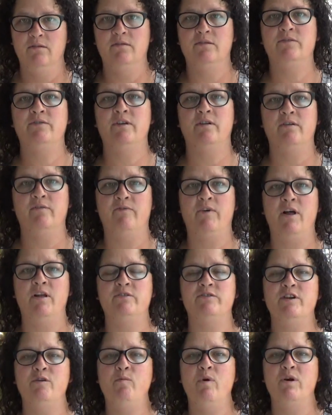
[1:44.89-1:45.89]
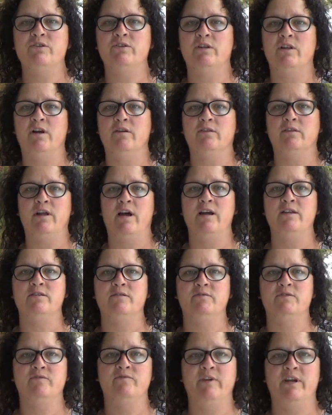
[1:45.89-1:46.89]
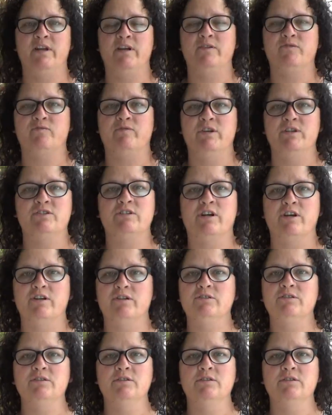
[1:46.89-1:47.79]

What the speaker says: falling somewhere along the lines of Savannah's research.